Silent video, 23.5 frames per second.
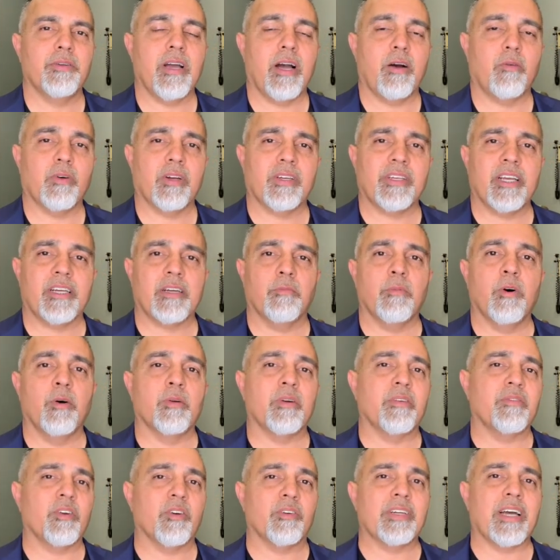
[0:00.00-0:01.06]
I want to take a moment
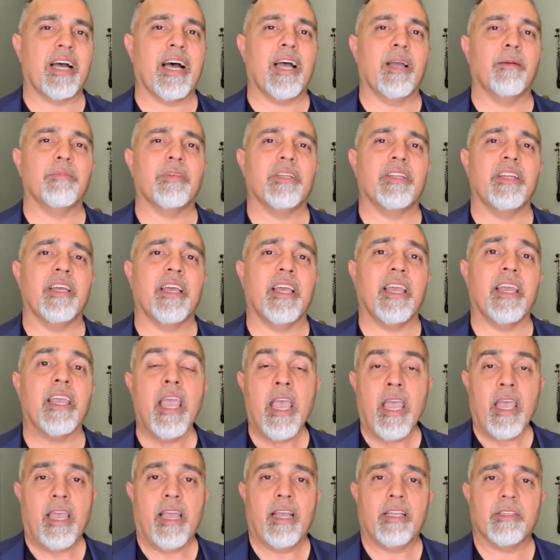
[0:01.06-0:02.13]
of your time today
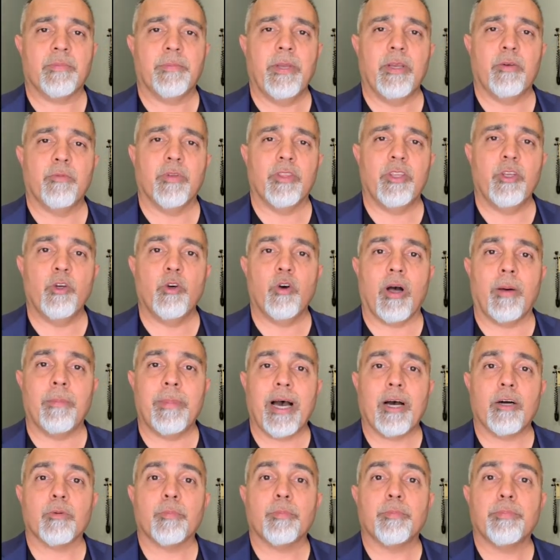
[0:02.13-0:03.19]
and speak with you
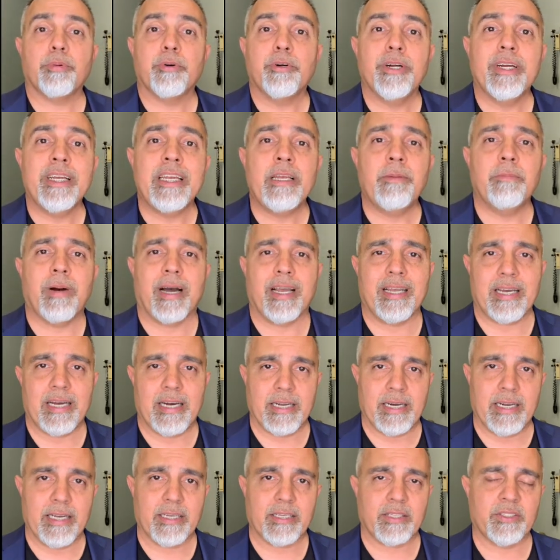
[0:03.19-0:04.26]
about
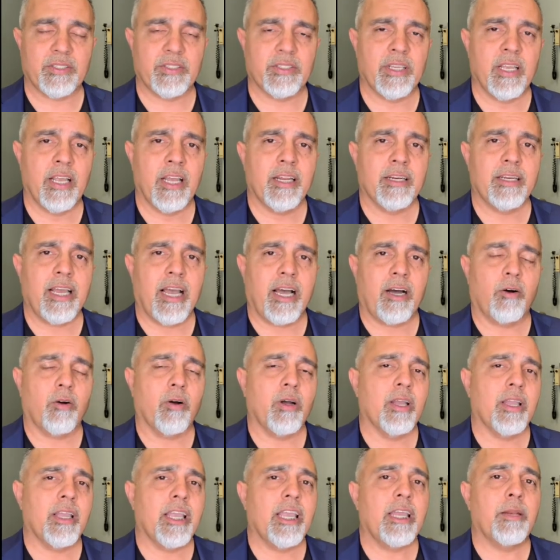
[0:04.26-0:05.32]
prebiotics. Now,
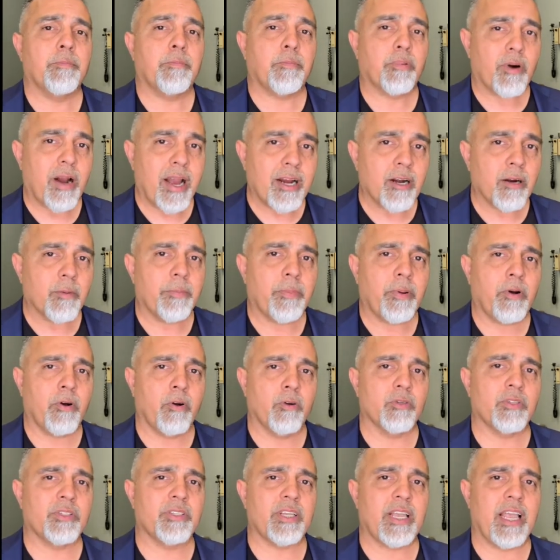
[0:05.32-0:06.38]
in prior
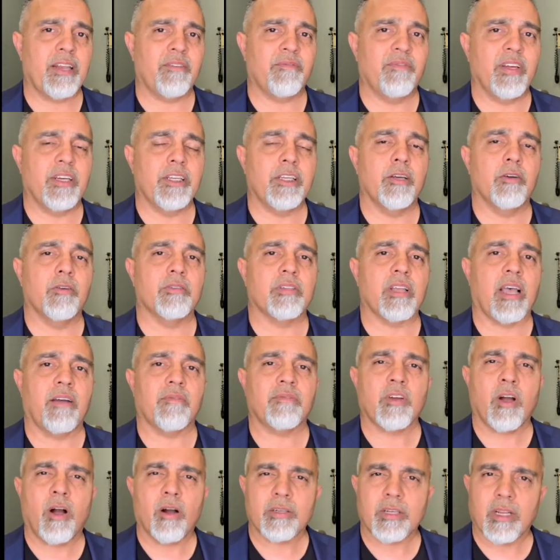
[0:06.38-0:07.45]
posts and videos, I've
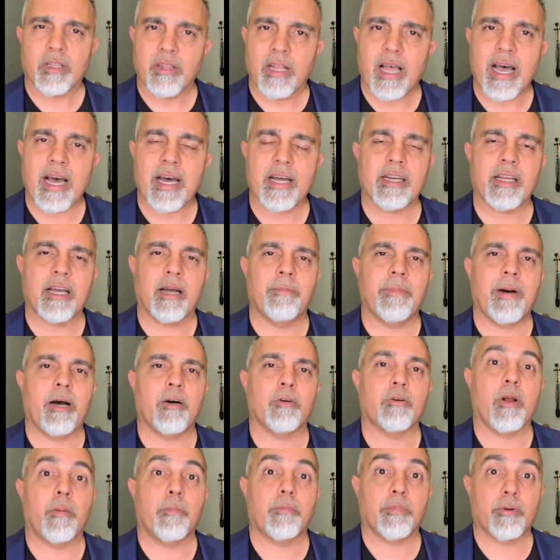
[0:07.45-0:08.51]
talked a lot
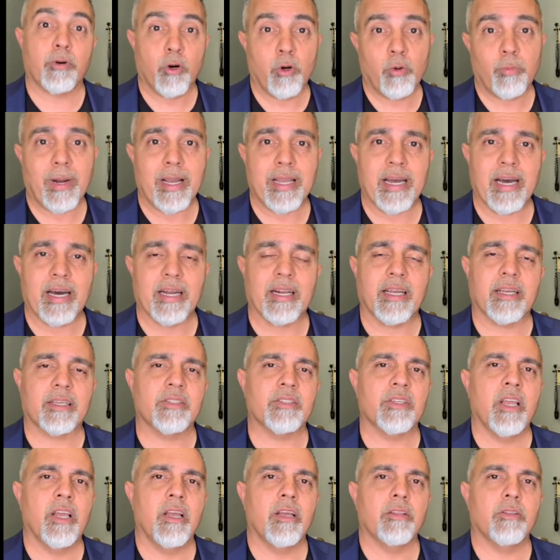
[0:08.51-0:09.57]
about probiotics.
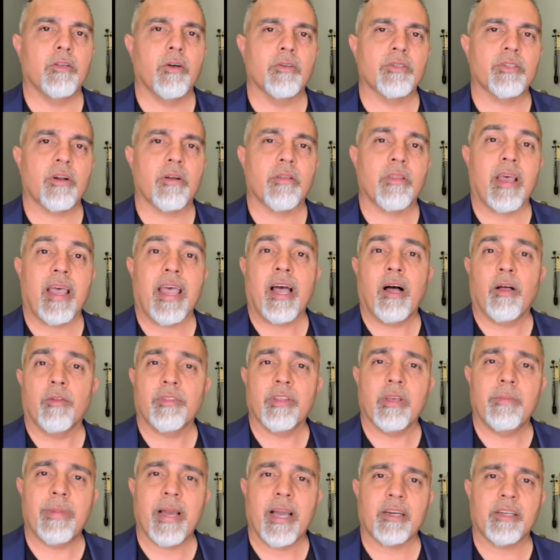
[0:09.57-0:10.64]
Those are the
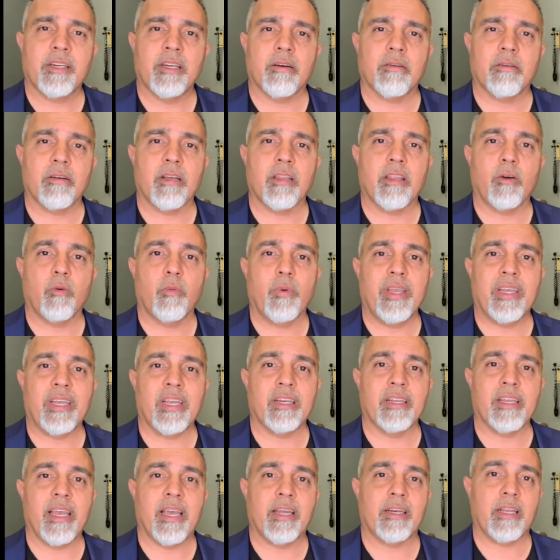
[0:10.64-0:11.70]
healthy bacteria that we
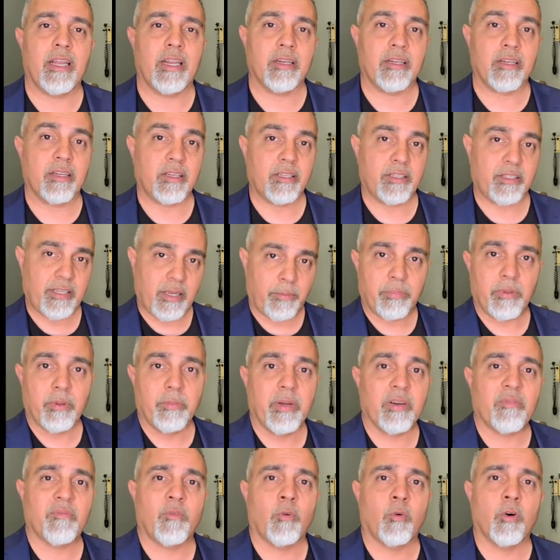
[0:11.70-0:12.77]
can get in
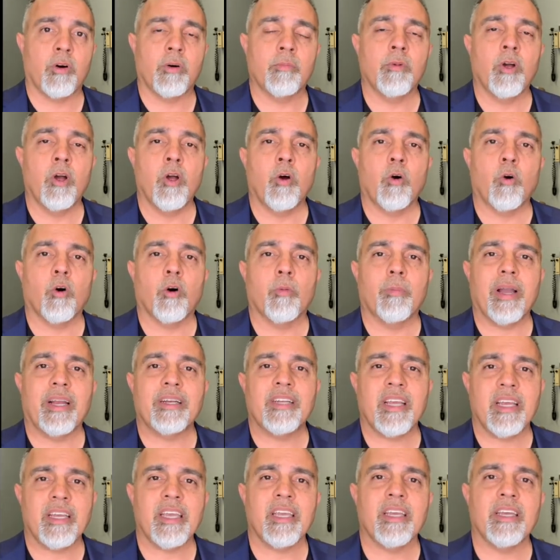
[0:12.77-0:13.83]
supplement form or by
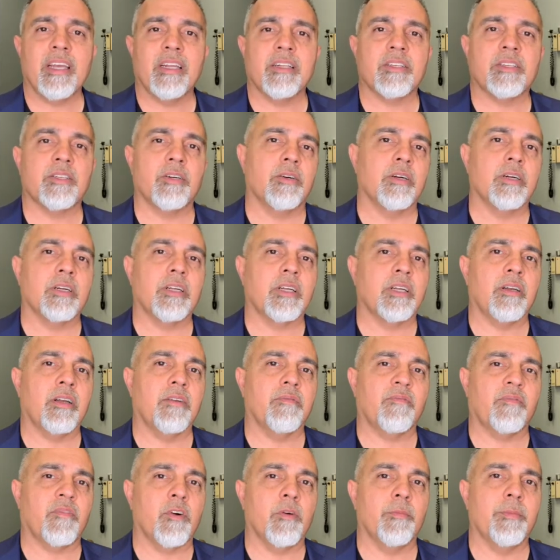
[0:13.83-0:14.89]
taking in certain
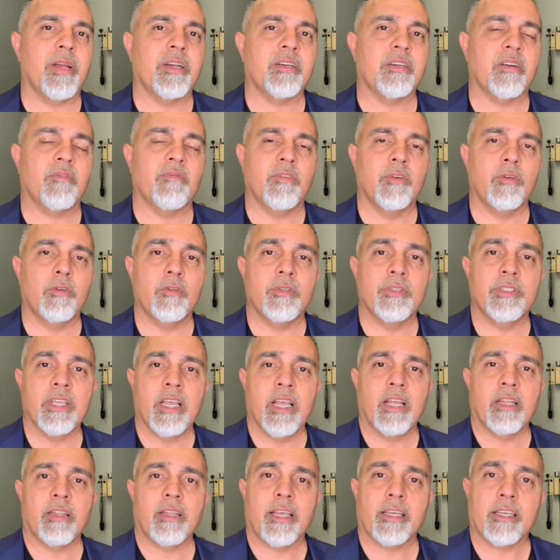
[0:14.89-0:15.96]
fermented foods
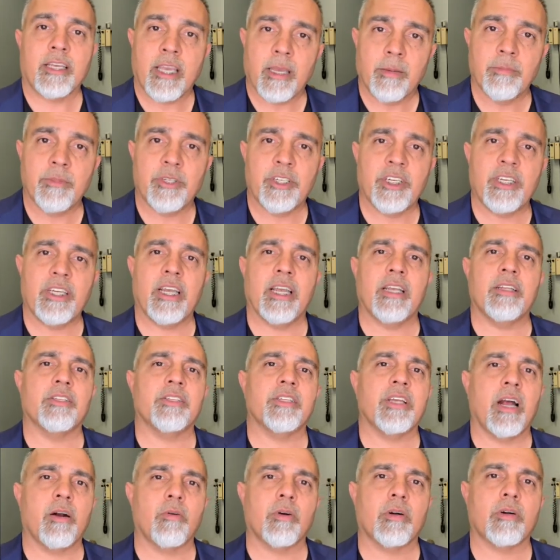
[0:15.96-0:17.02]
like kimchi and
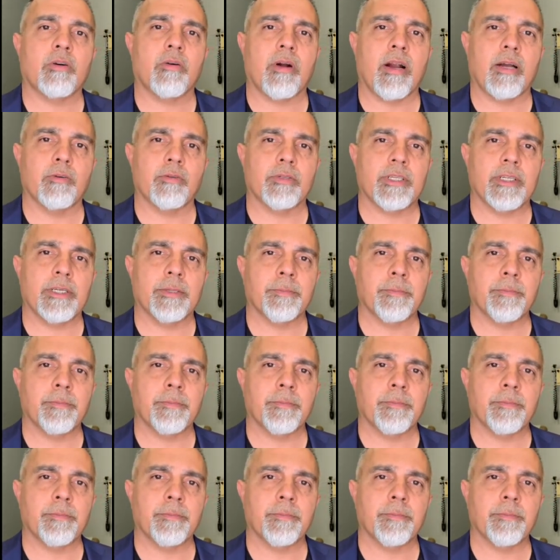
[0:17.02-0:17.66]
sauerkraut.